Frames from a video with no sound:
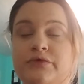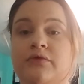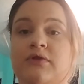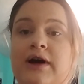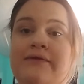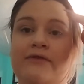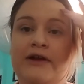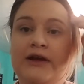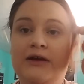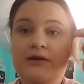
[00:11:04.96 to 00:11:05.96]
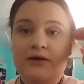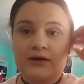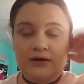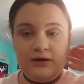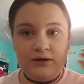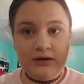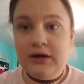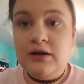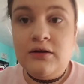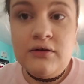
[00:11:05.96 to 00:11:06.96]
Lovely.
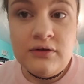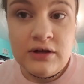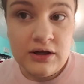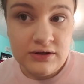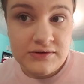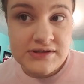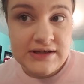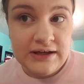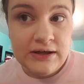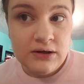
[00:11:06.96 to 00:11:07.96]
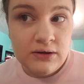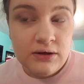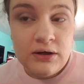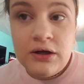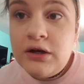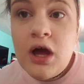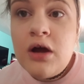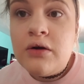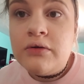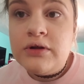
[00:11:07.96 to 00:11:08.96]
Can you see?
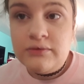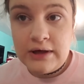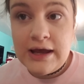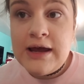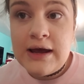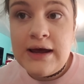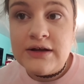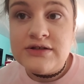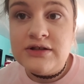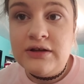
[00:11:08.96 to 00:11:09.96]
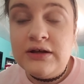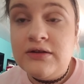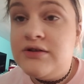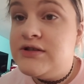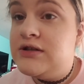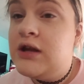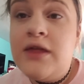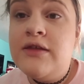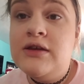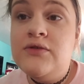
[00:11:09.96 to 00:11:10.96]
No, you can't actually. There's
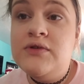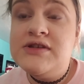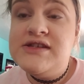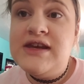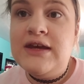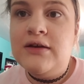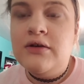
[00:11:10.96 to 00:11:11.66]
nothing you can see.